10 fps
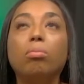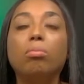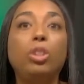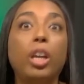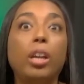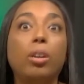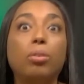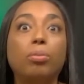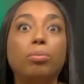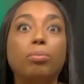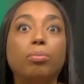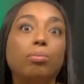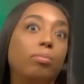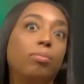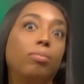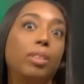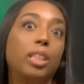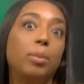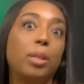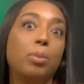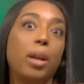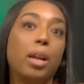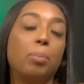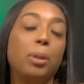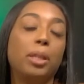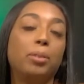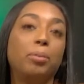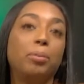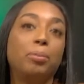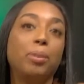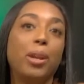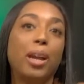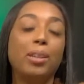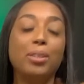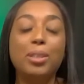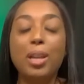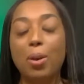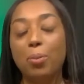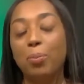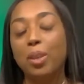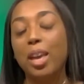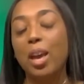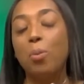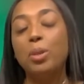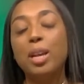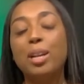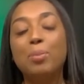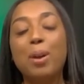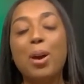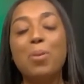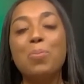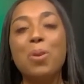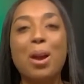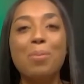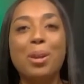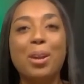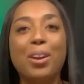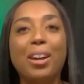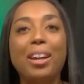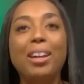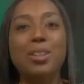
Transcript: jail. That's the best way I could put it, okay? So we talked about primary